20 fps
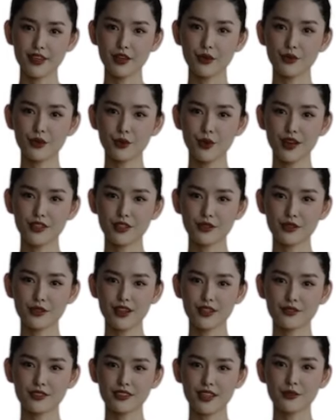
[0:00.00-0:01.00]
It's time
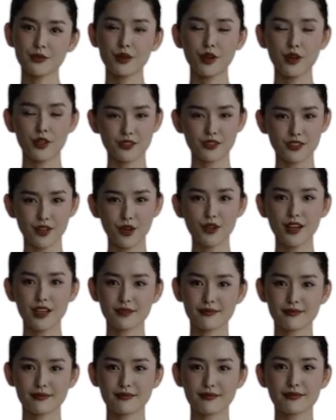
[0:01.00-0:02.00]
to cut our losses and
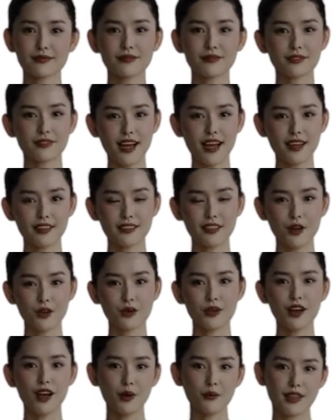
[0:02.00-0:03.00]
let our profits
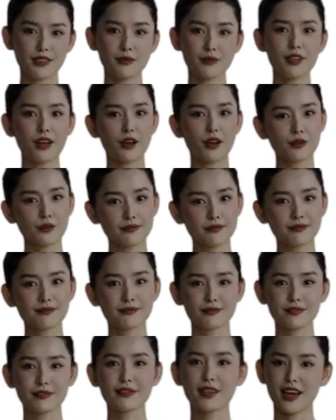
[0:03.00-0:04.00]
run.
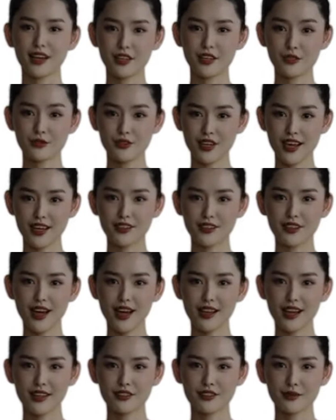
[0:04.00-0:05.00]
We can consider getting
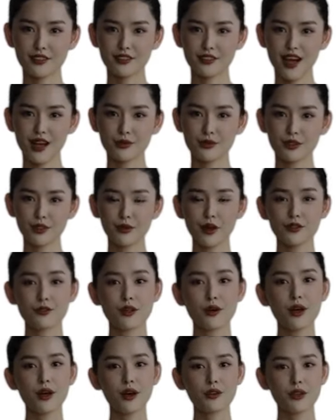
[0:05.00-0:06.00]
rid of the biggest
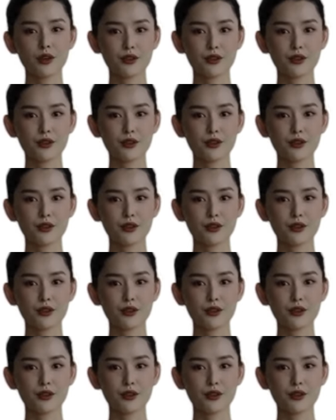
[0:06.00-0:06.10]
losers in their